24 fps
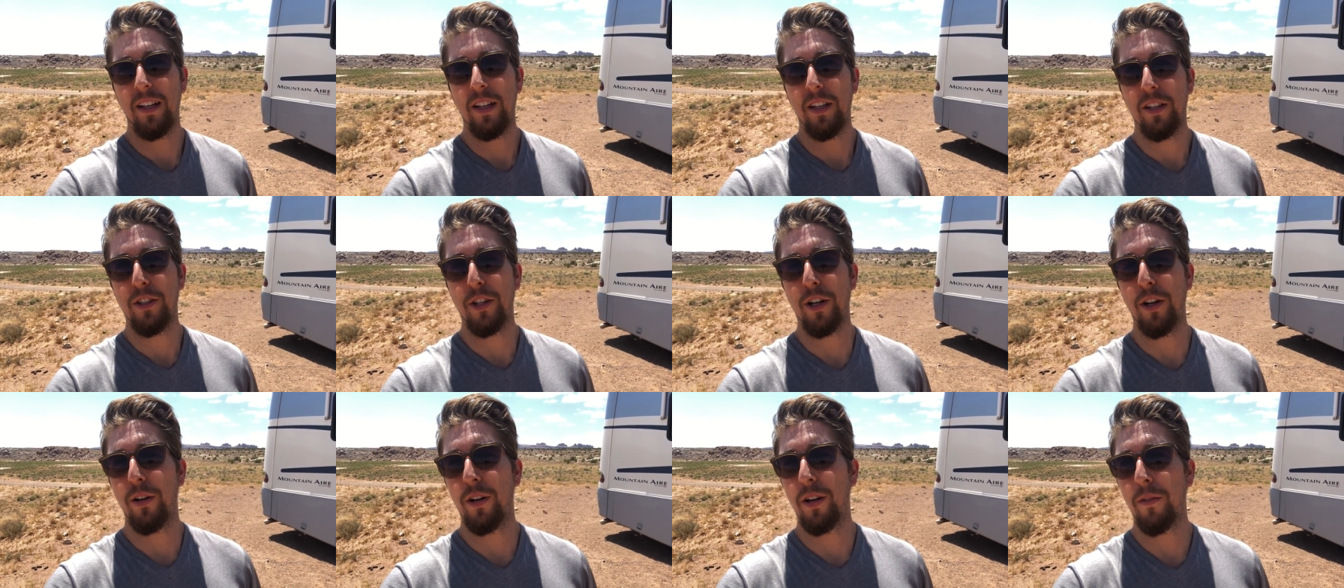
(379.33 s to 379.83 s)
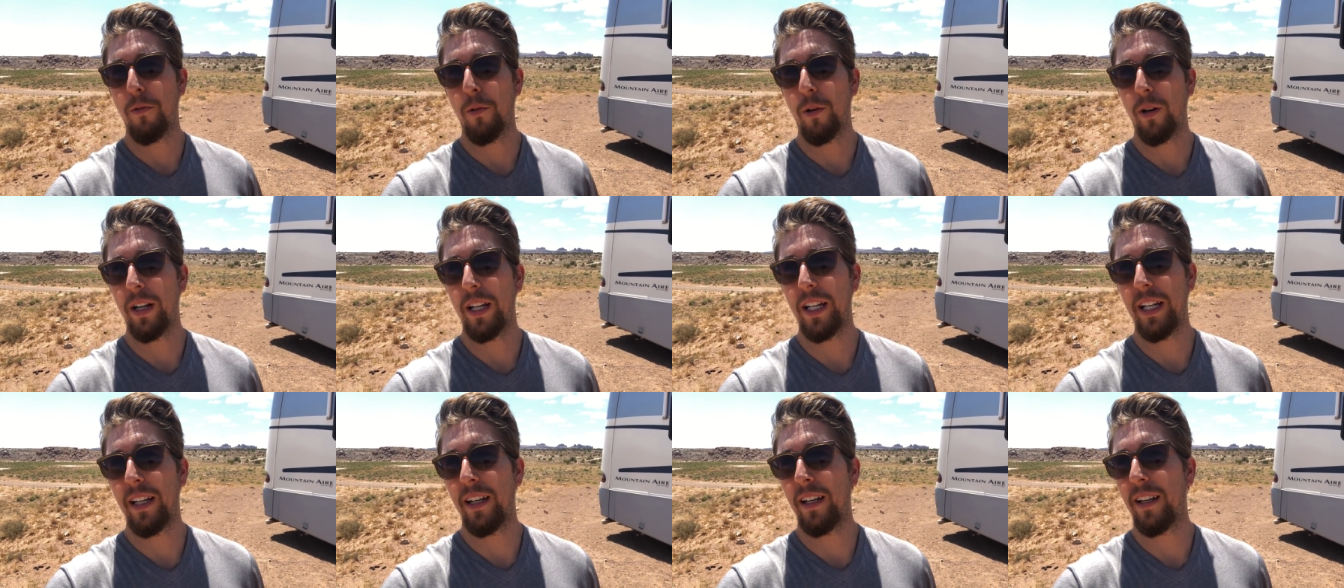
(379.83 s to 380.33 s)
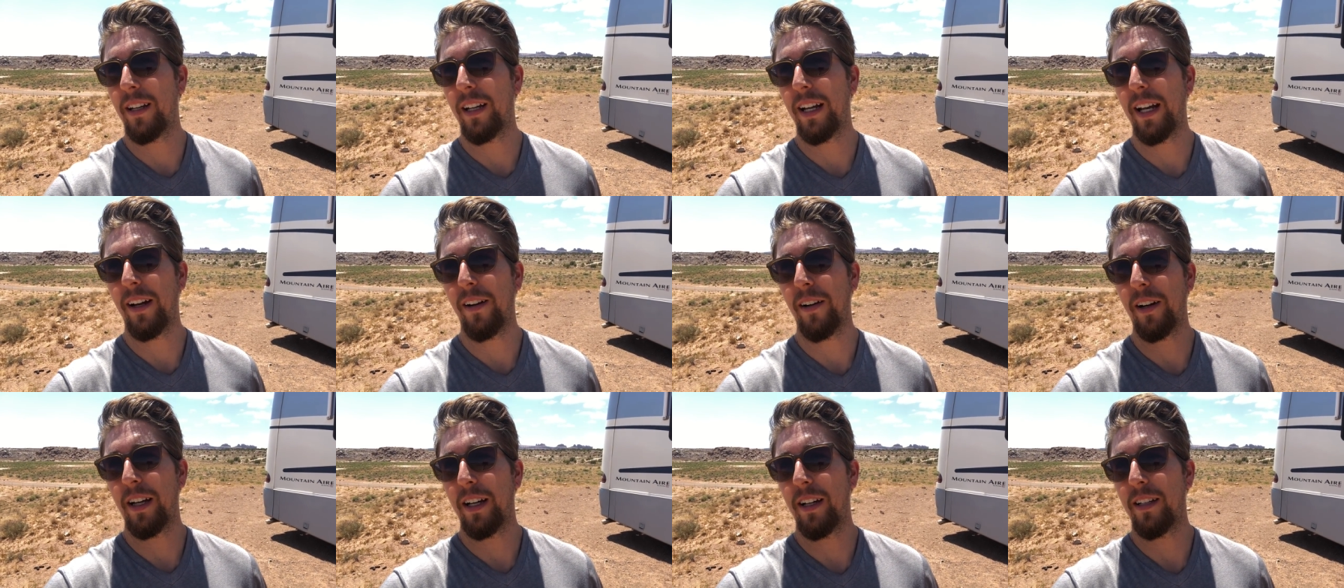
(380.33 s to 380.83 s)
So if we're in
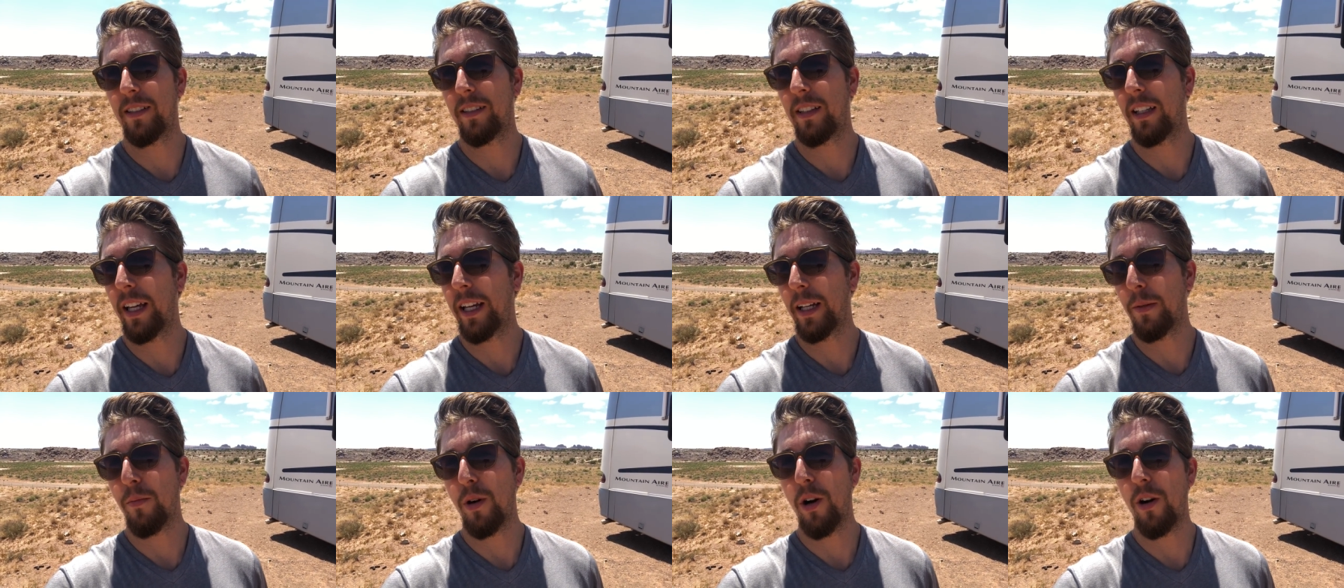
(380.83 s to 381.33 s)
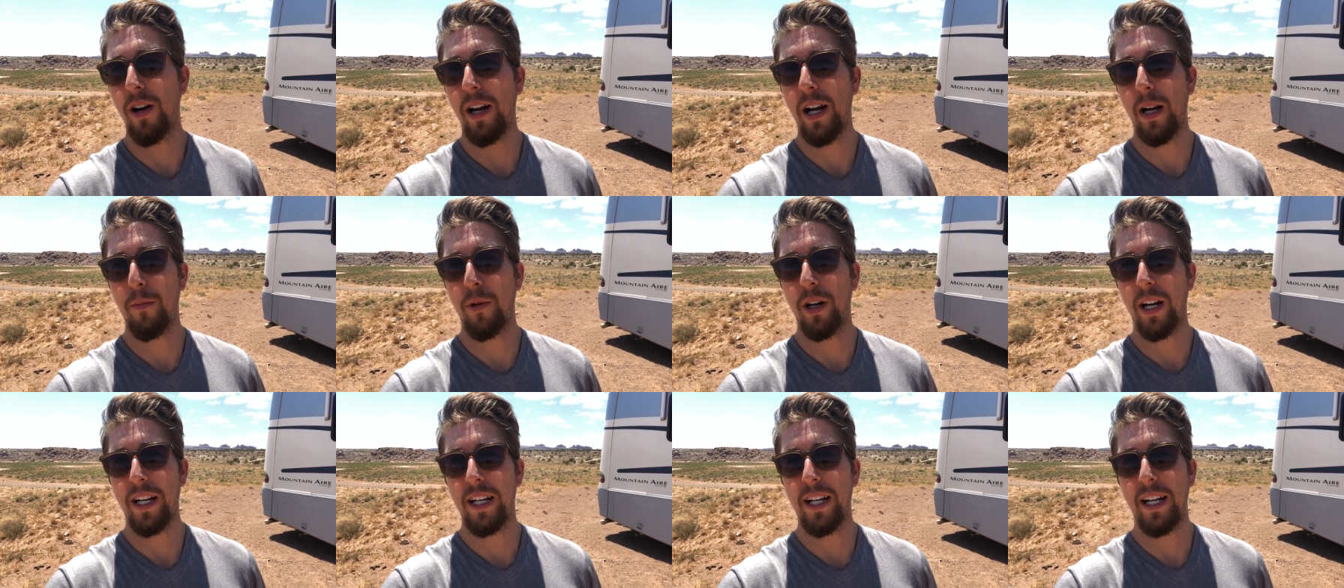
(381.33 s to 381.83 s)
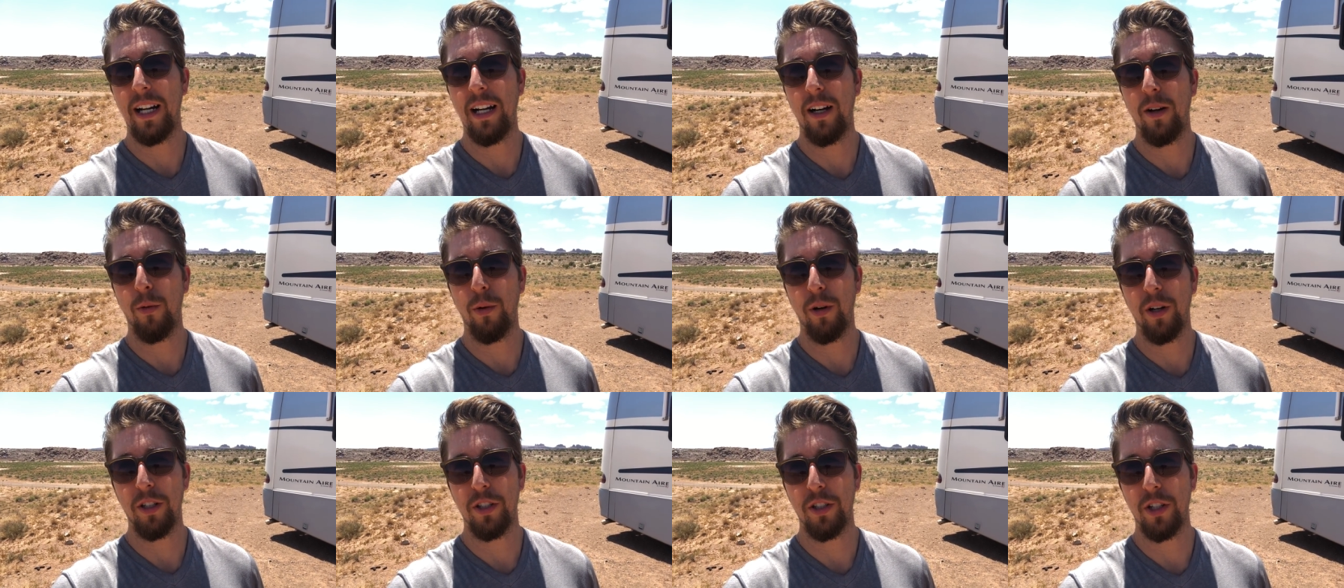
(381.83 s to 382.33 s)
areas like Moab right now
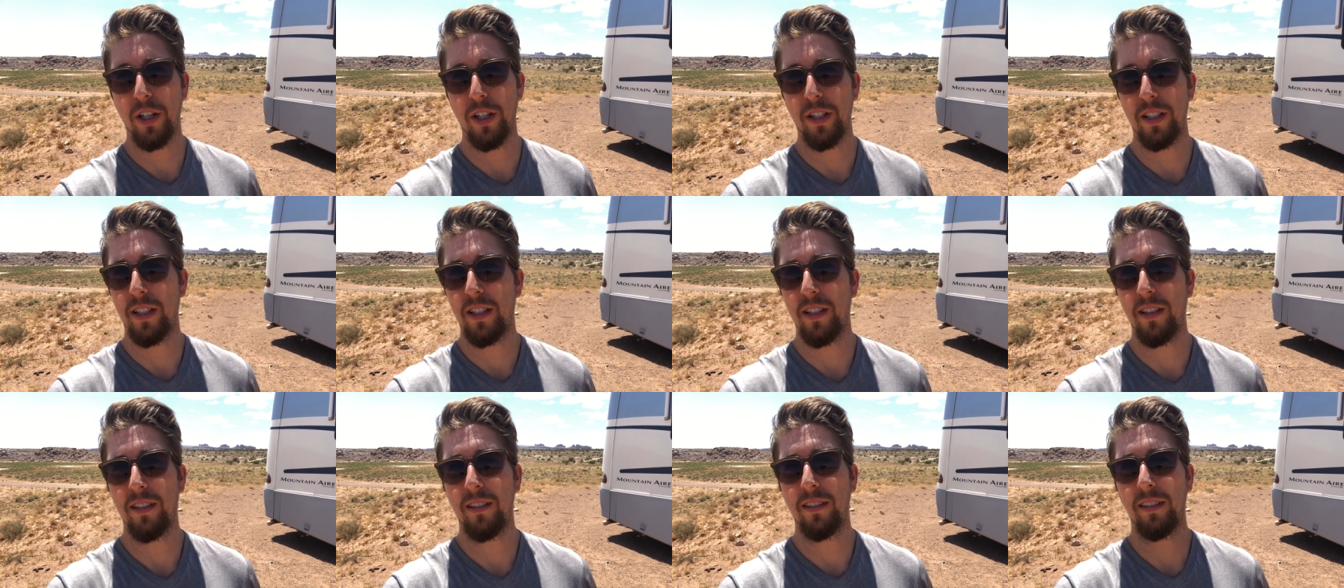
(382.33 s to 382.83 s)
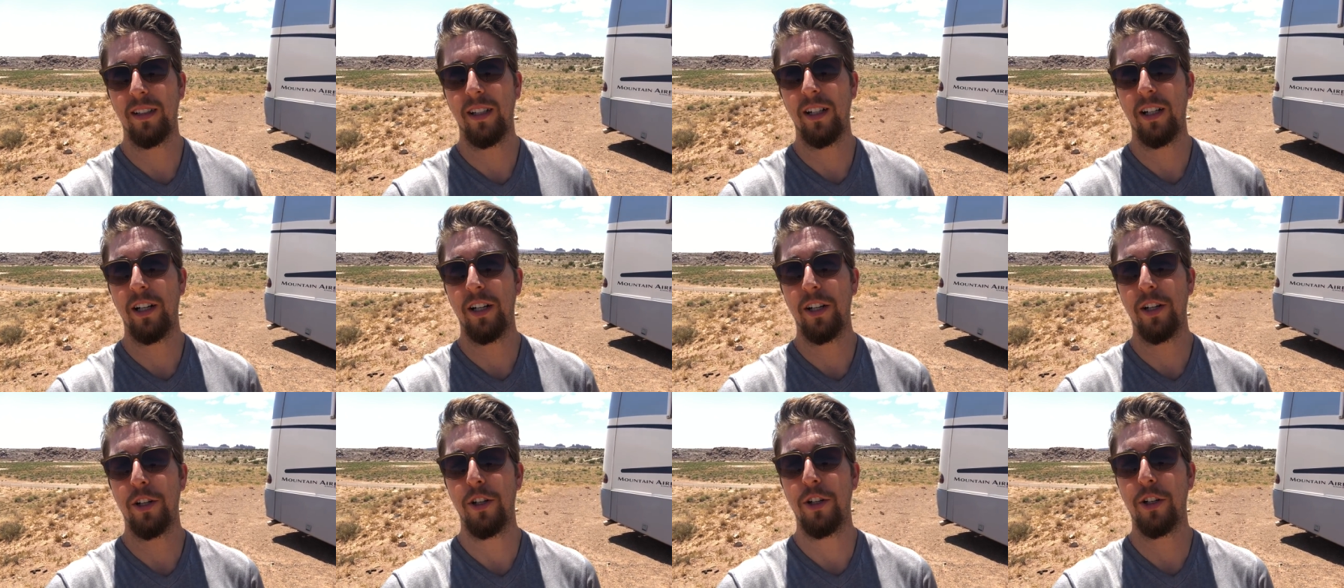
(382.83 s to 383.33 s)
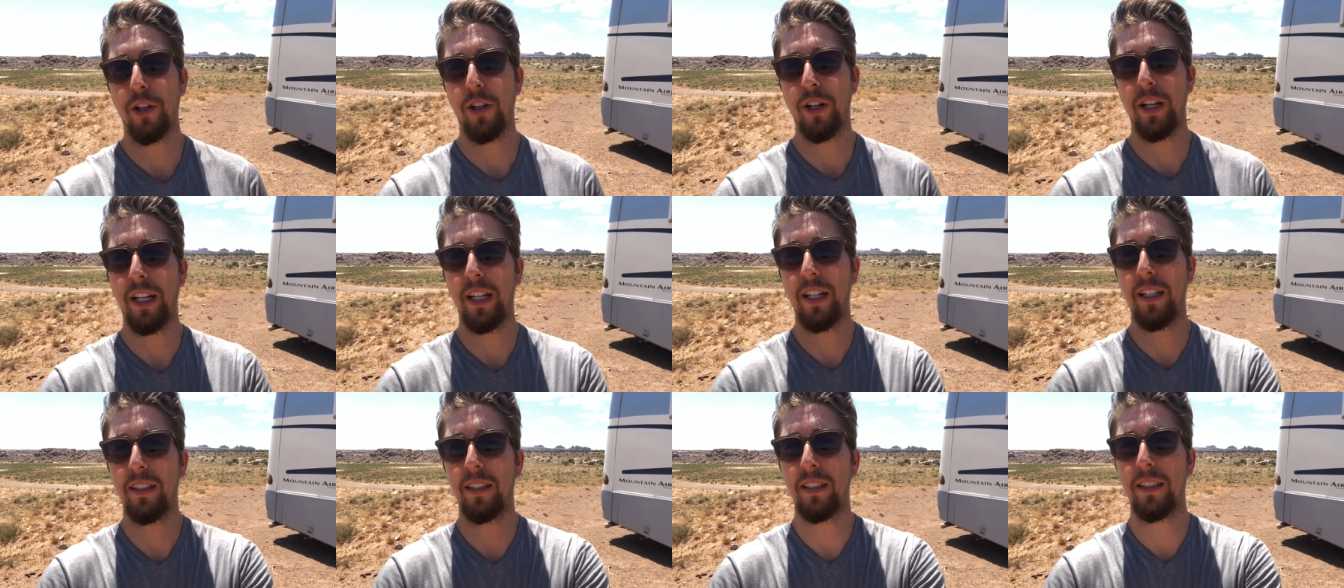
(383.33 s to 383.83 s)
where it's just 100
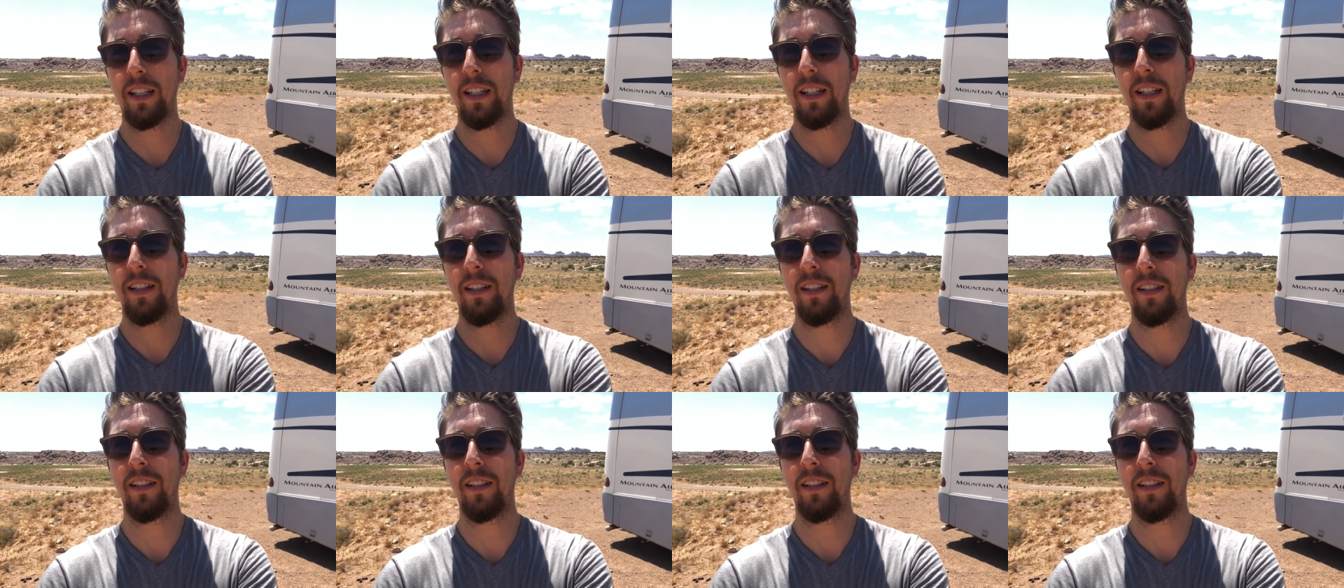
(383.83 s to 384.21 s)
degrees